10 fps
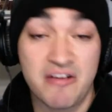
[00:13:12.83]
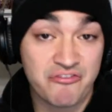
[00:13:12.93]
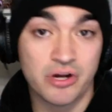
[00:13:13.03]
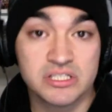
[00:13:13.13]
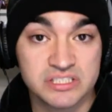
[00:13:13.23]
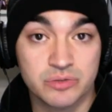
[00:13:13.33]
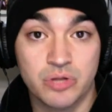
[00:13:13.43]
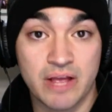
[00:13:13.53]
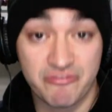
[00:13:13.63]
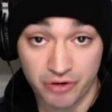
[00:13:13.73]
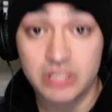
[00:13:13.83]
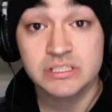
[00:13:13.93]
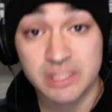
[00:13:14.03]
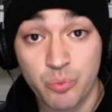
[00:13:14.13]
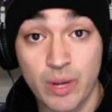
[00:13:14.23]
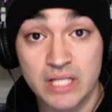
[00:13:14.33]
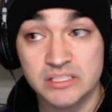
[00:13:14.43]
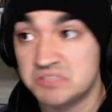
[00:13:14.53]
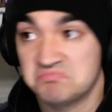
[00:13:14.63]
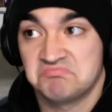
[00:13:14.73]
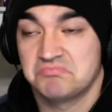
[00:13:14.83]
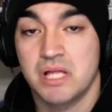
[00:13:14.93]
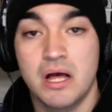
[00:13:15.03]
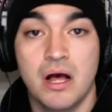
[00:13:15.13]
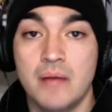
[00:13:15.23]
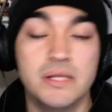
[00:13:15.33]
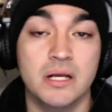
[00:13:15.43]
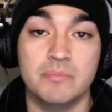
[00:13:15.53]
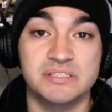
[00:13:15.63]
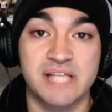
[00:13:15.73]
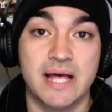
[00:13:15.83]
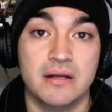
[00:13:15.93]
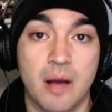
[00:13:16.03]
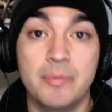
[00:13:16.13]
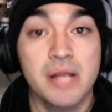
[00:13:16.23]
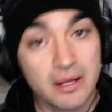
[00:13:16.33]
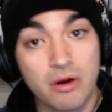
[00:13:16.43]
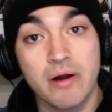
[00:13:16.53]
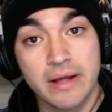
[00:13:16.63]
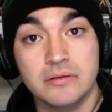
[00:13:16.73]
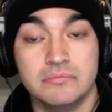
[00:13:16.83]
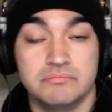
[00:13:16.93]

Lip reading: If Ferguson wins, I'm not gonna be sad. I'll be like, all right,